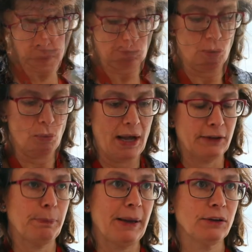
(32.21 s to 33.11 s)
So
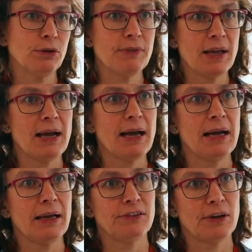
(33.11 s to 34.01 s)
as part of
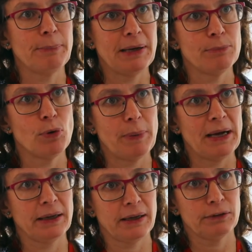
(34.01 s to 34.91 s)
the Champalimaud
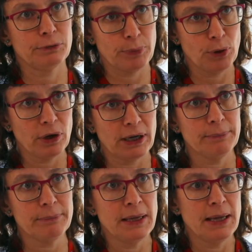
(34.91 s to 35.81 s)
Pancreas
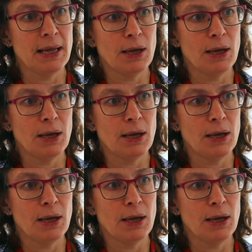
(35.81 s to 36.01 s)
program,